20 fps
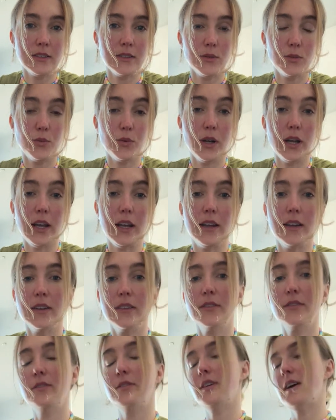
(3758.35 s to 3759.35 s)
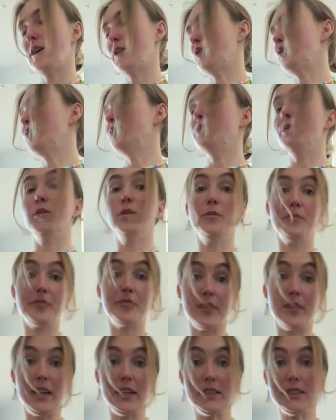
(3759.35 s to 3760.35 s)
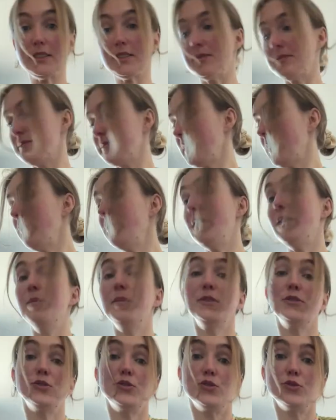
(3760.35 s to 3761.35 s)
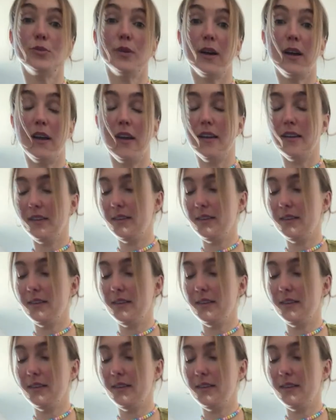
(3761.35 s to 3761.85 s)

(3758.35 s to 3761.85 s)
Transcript: When? How cool. Nice. I've never been to Dubai.